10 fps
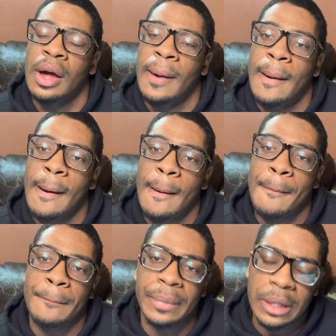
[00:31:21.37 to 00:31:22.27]

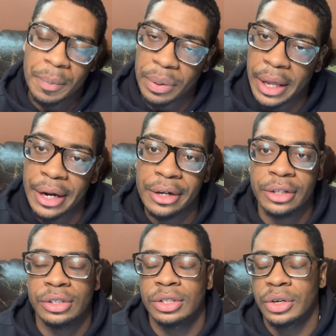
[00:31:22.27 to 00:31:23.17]
Um, the
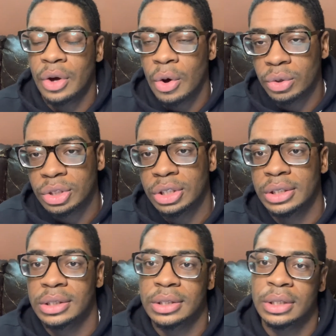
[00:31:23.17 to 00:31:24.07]
players, the
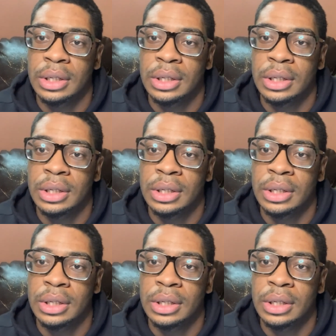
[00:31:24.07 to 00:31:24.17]
coaches,